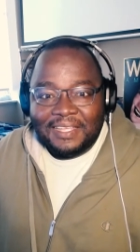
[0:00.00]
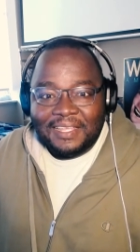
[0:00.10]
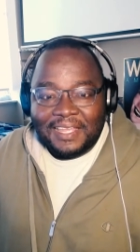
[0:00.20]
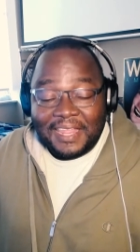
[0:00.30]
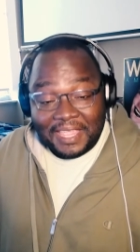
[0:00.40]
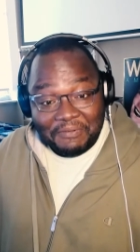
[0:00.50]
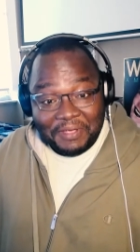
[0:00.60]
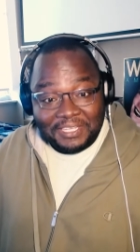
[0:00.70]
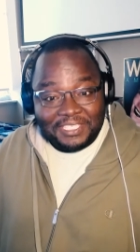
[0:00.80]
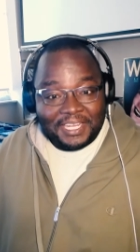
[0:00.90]
and I can't
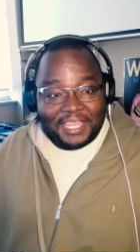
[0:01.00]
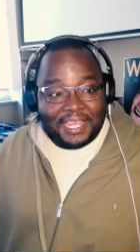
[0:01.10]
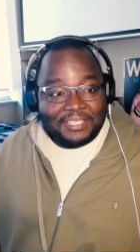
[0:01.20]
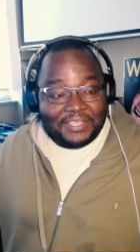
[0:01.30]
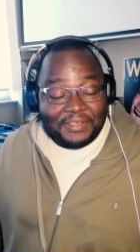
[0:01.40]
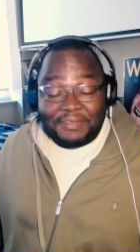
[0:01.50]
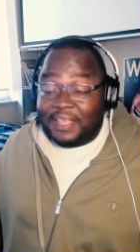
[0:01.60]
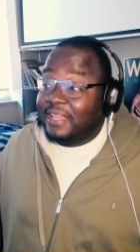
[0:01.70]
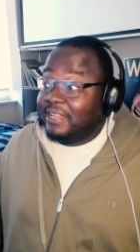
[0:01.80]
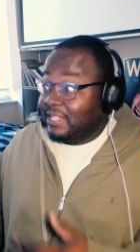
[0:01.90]
wait to check it out. So
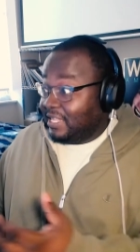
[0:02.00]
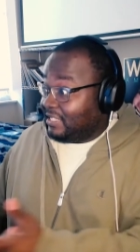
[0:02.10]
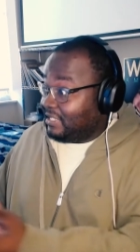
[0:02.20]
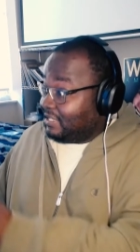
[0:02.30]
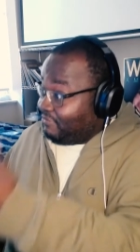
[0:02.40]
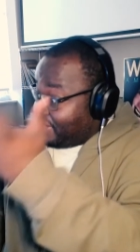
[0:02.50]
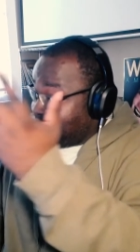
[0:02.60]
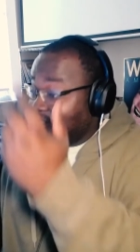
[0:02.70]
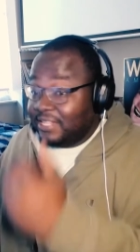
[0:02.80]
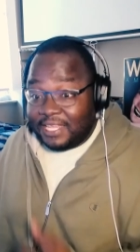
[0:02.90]
at least
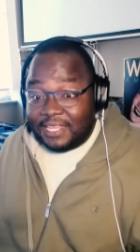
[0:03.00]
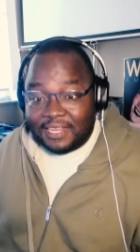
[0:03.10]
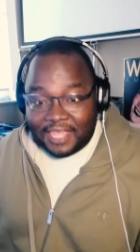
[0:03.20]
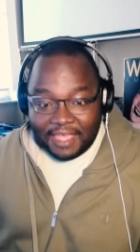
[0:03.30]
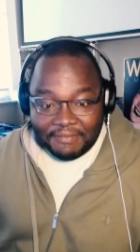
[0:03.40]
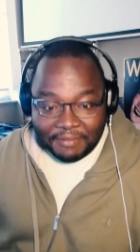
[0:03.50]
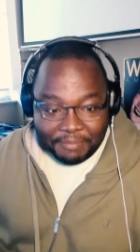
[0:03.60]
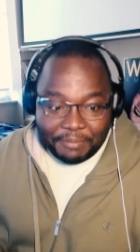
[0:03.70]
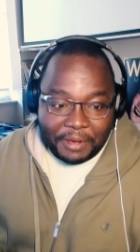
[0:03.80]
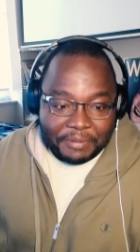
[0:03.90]
finally they have the
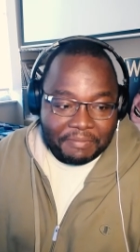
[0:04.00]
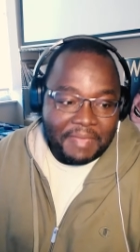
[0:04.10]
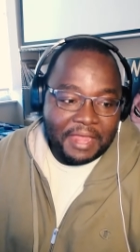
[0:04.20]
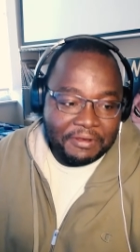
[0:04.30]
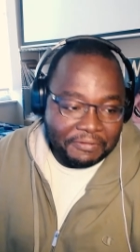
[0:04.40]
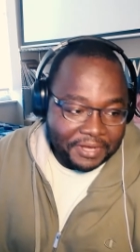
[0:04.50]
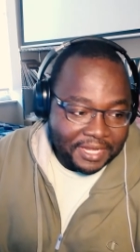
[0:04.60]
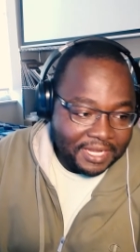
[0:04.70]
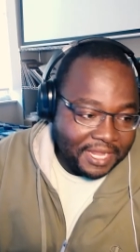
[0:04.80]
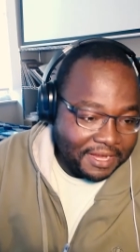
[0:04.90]
proper Mandarin
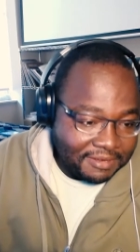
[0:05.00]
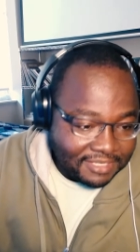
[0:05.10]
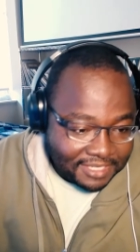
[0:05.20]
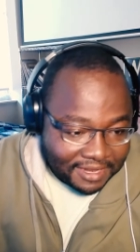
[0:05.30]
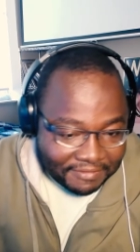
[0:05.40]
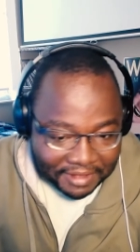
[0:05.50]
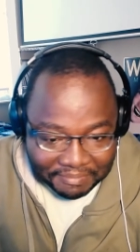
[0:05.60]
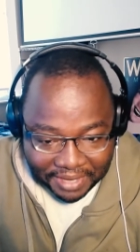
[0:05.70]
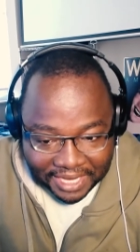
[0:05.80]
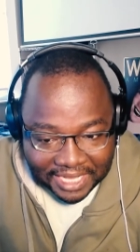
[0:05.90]
in there instead of
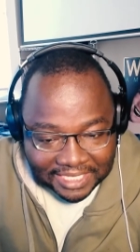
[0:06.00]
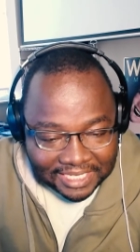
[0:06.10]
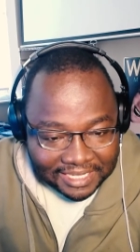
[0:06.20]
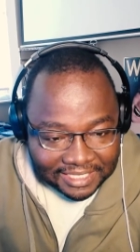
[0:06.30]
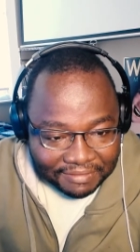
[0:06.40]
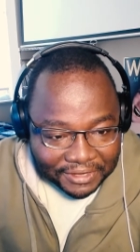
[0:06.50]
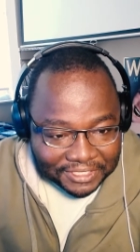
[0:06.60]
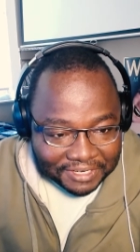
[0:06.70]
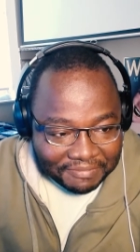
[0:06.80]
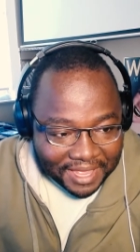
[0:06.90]
um, Ben Kingsley's
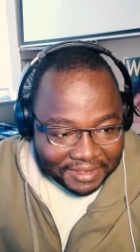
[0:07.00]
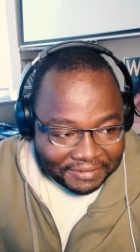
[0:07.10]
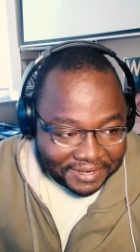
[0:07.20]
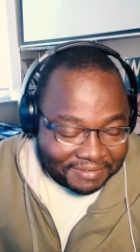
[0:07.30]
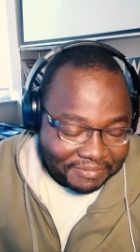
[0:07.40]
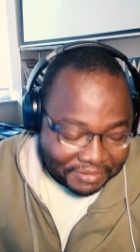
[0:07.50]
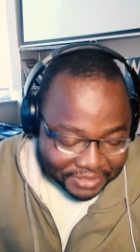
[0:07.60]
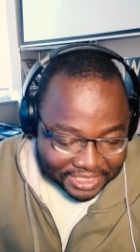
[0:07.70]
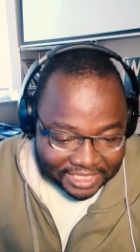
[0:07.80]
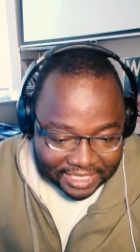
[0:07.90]
version of Mandarin,
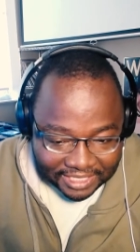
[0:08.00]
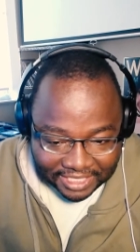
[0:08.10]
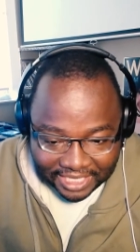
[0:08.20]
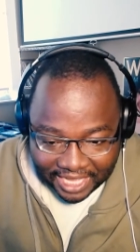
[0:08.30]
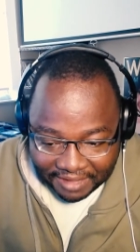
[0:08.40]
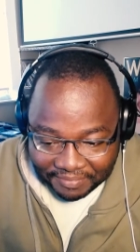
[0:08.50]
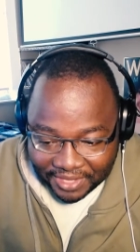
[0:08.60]
which the um,